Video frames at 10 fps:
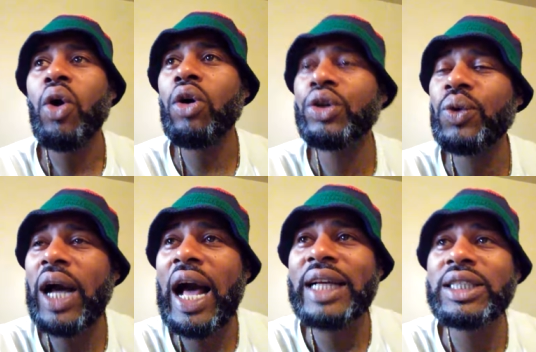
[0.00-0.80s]
All you
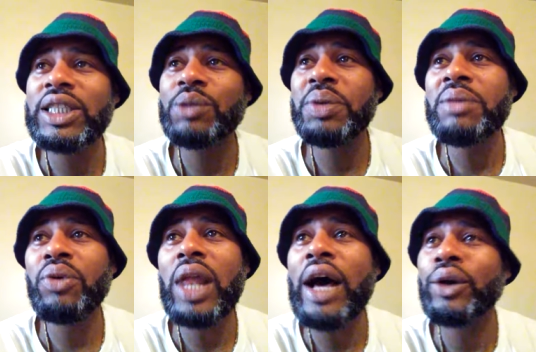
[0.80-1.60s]
conscious
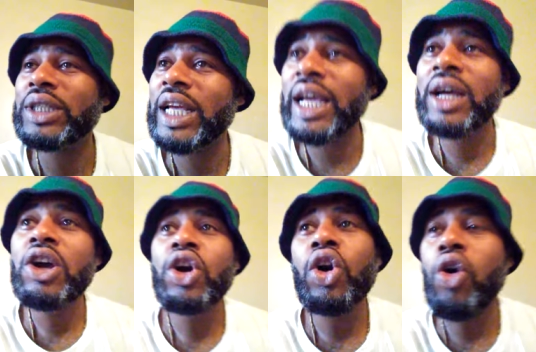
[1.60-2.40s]
people out there,
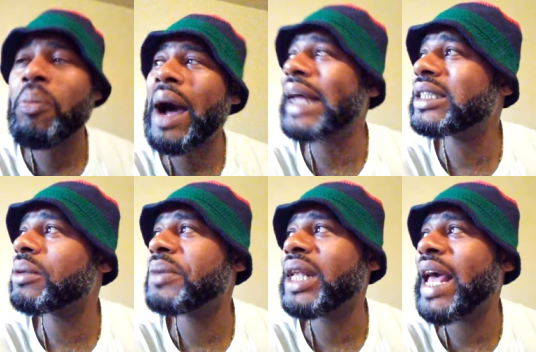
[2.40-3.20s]
go buy
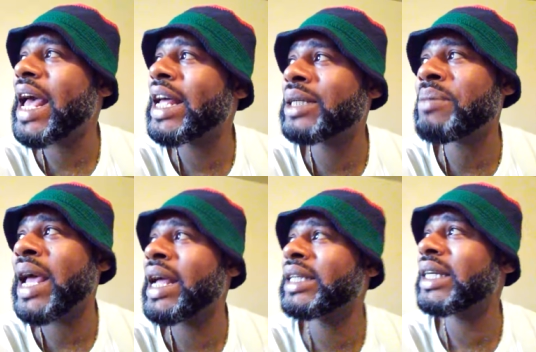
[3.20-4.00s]
some land,
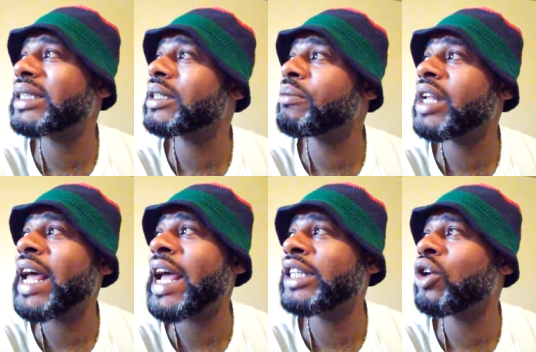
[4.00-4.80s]
man. Get some
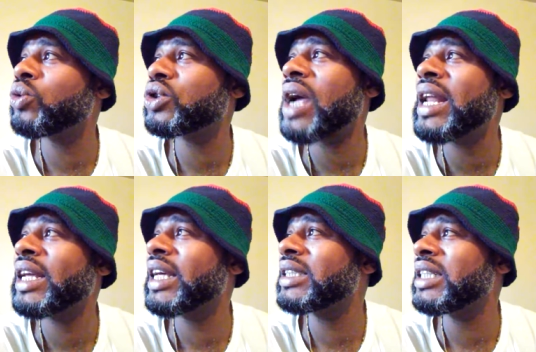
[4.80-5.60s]
land. Don't try
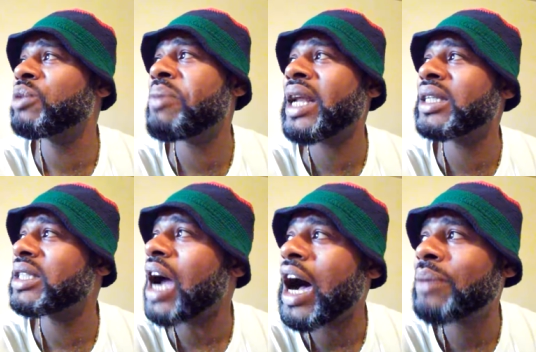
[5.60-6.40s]
to get these better
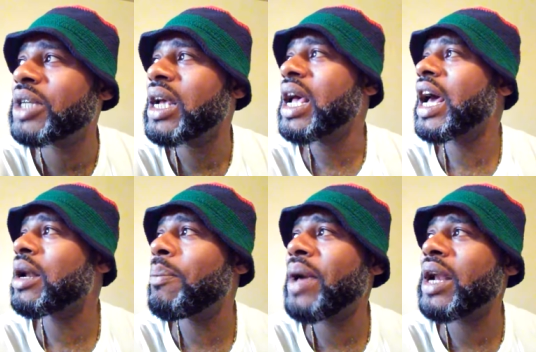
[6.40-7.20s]
jobs
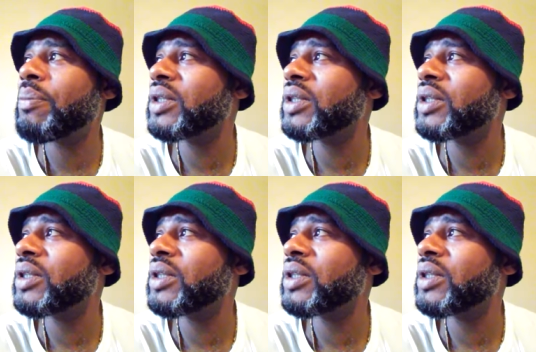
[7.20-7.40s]
and a better